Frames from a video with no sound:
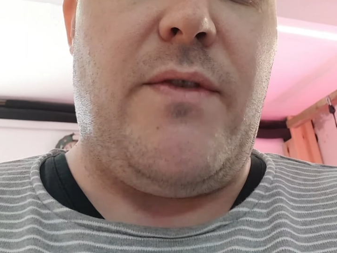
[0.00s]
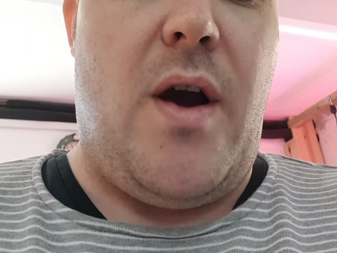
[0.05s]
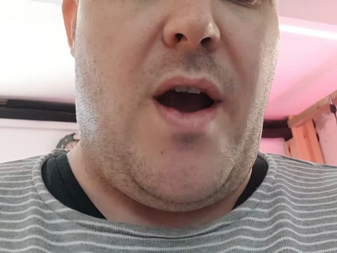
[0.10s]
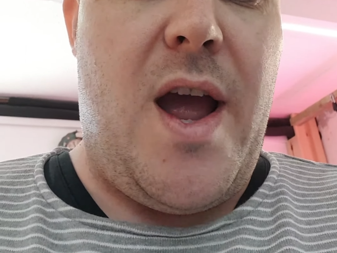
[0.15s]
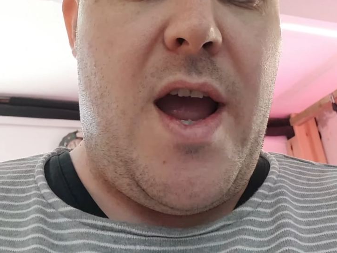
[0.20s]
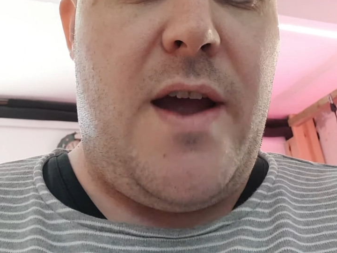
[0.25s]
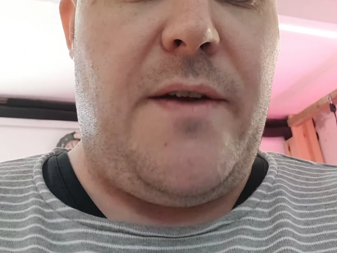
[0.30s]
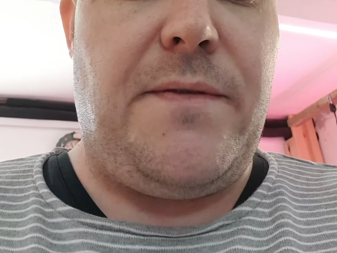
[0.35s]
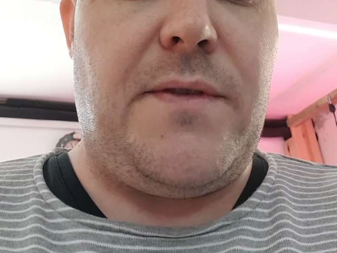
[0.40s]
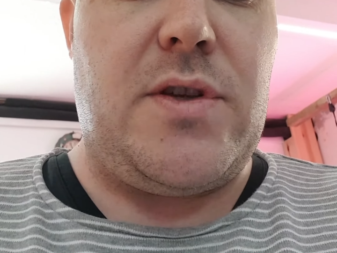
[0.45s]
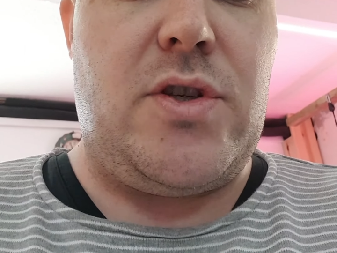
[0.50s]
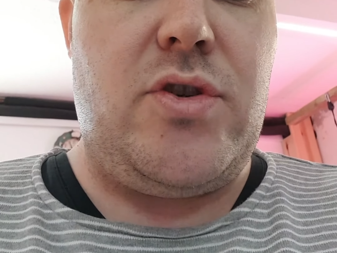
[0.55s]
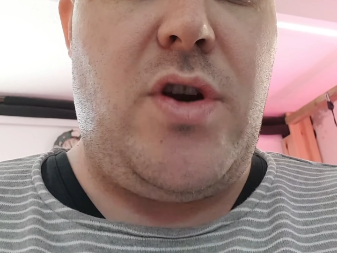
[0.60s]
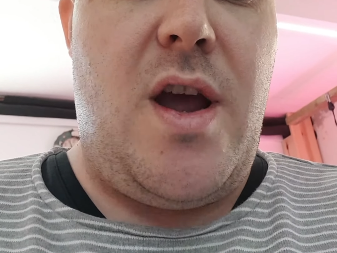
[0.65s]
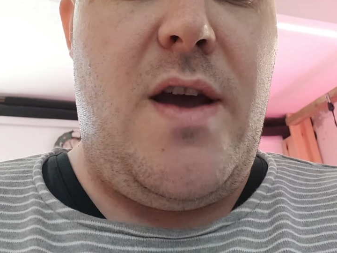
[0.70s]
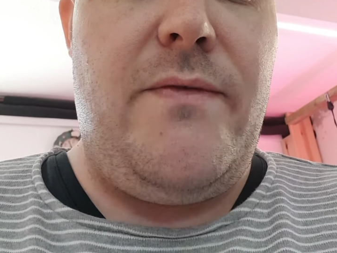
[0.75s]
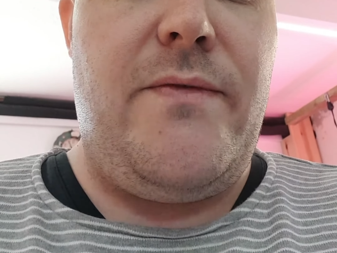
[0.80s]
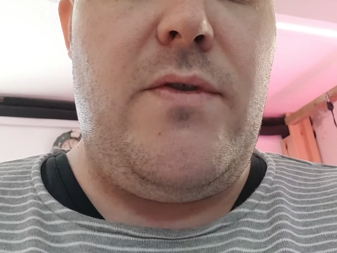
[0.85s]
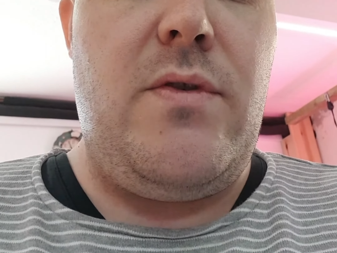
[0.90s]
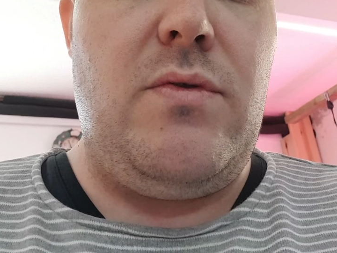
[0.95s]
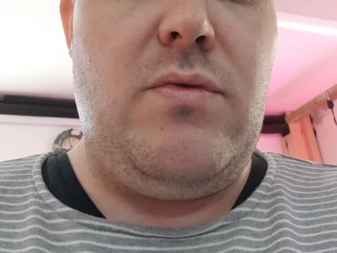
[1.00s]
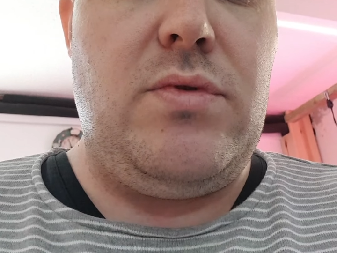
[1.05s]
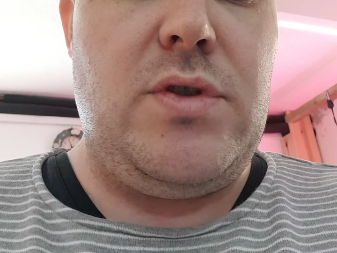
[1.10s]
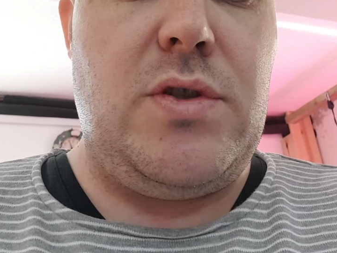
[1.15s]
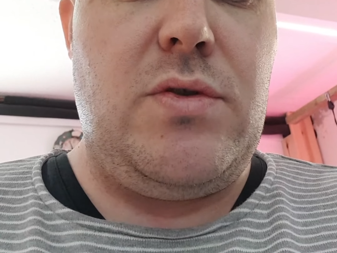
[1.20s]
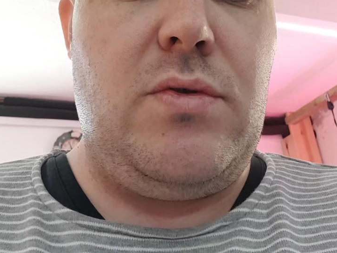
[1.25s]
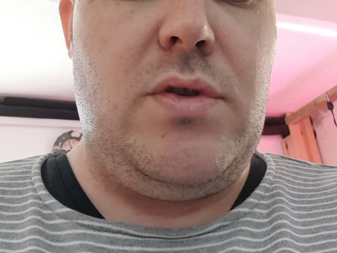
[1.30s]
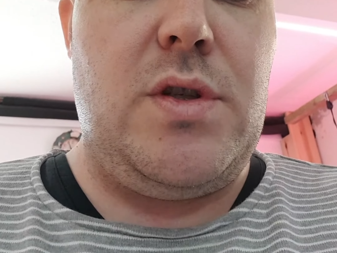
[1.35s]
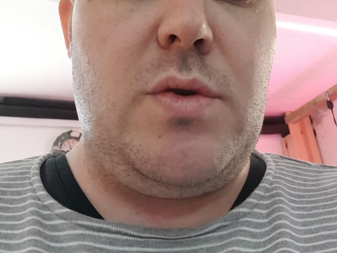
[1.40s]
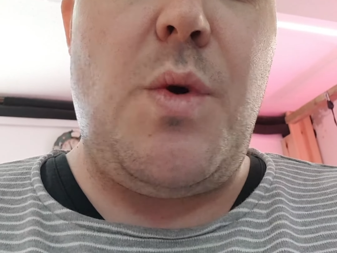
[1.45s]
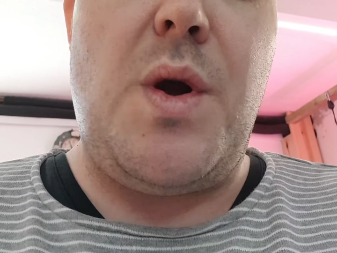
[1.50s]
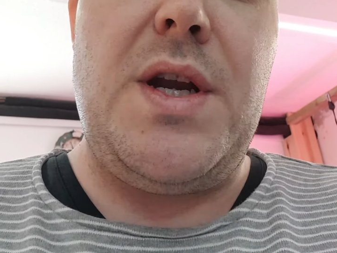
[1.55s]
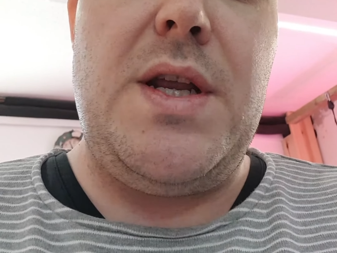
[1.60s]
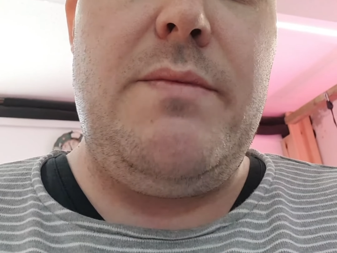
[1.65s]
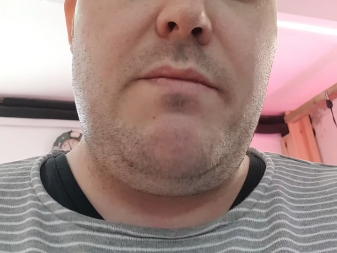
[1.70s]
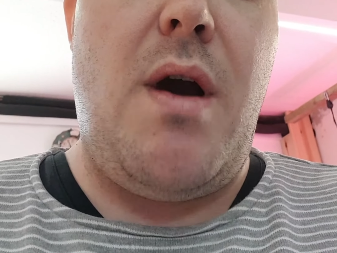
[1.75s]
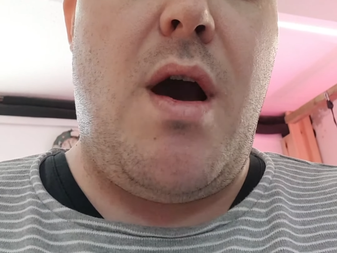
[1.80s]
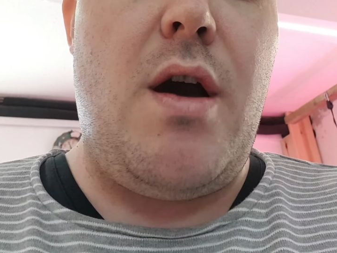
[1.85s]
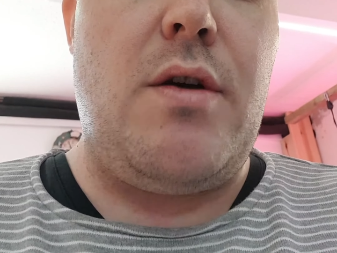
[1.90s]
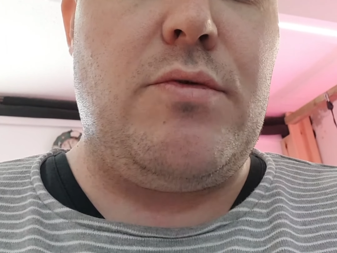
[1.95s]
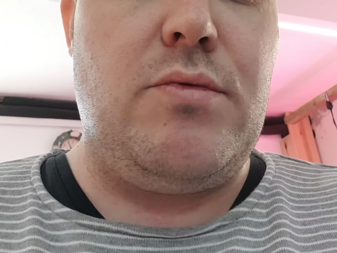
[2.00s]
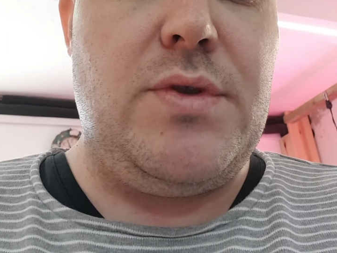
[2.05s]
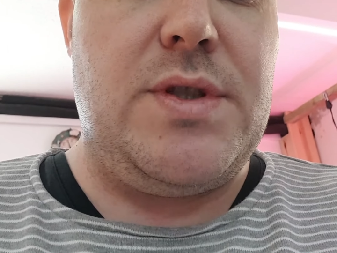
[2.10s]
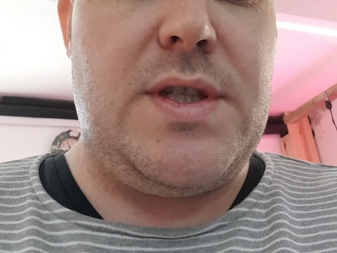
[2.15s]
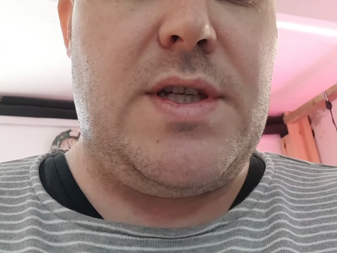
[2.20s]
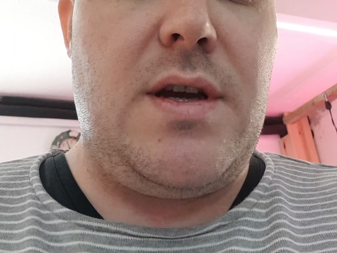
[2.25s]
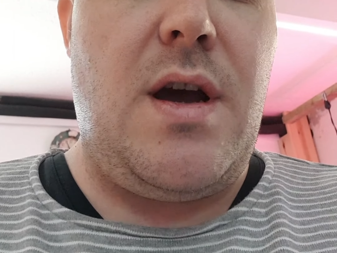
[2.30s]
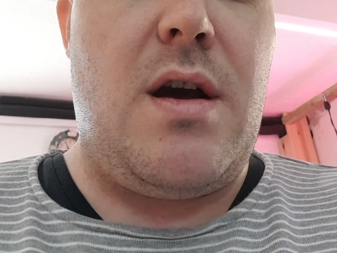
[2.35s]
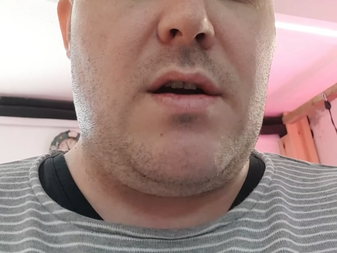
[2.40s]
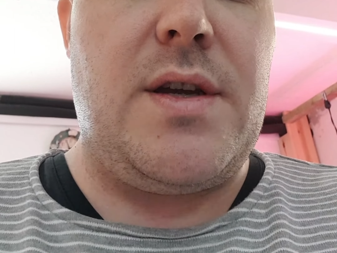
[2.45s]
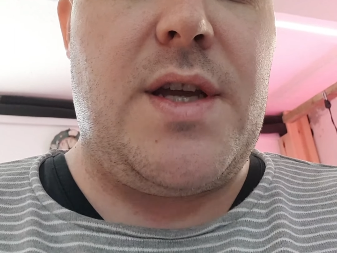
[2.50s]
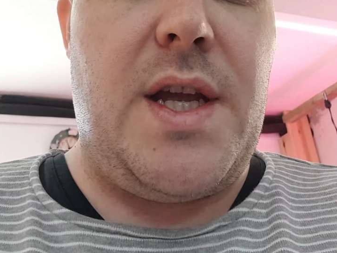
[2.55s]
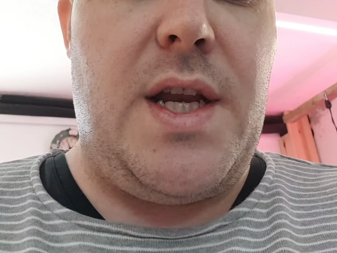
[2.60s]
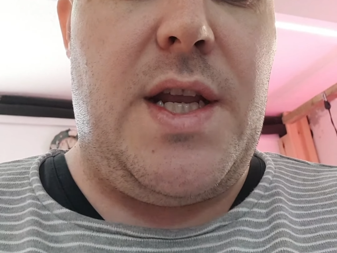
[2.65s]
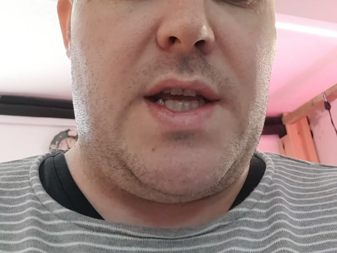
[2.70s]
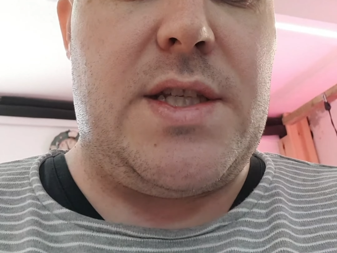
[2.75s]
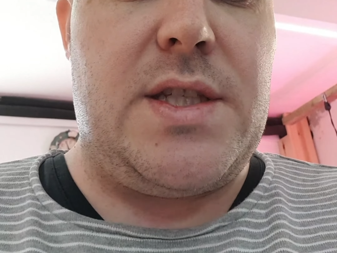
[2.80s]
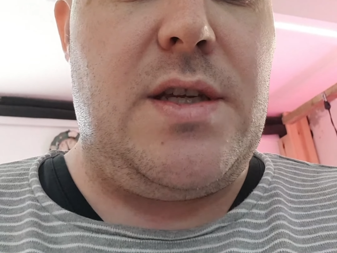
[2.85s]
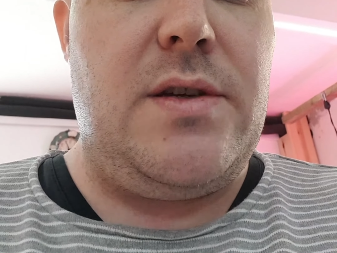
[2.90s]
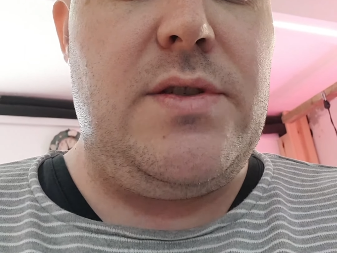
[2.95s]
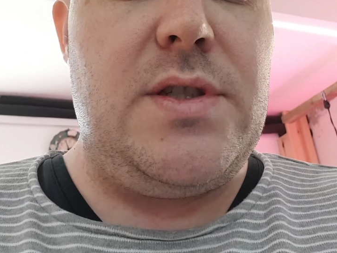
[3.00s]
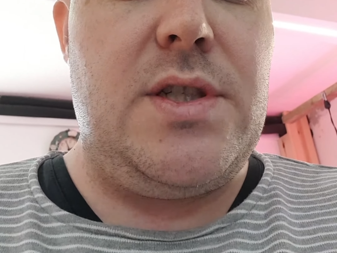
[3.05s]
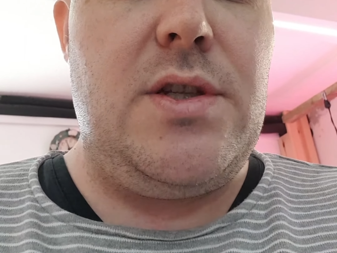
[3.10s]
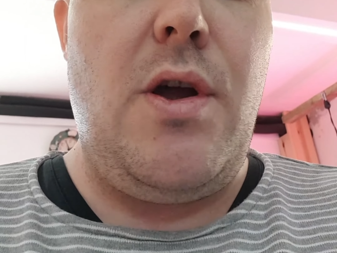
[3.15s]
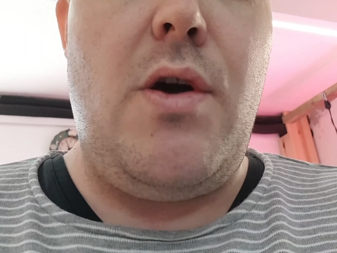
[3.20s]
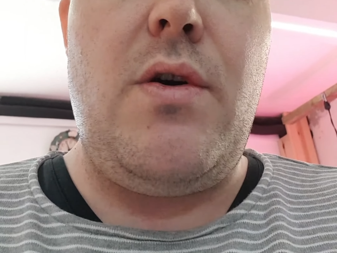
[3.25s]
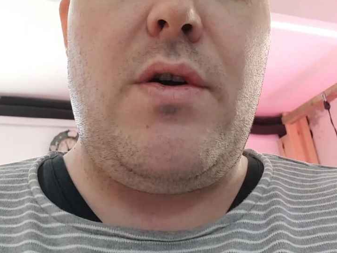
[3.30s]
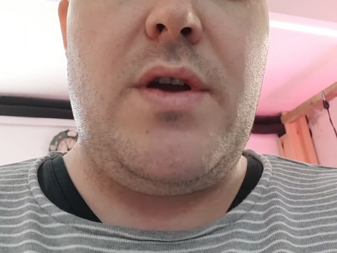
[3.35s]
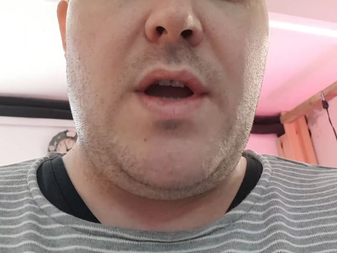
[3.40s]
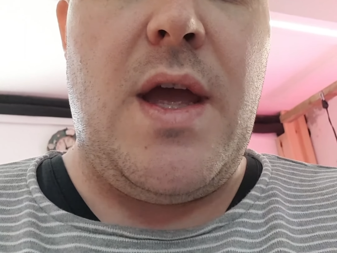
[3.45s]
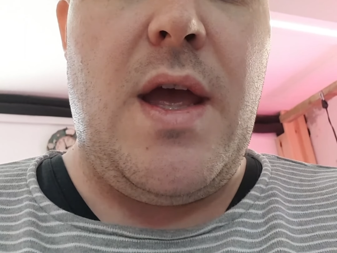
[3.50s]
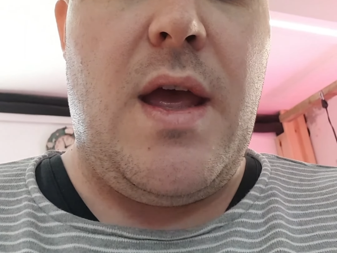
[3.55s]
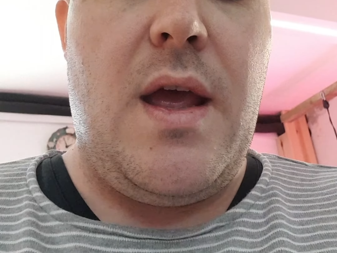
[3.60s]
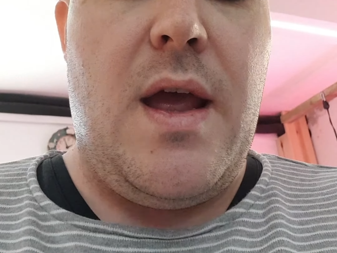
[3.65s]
I have to travel sort of 20 miles to go and get it, so it's not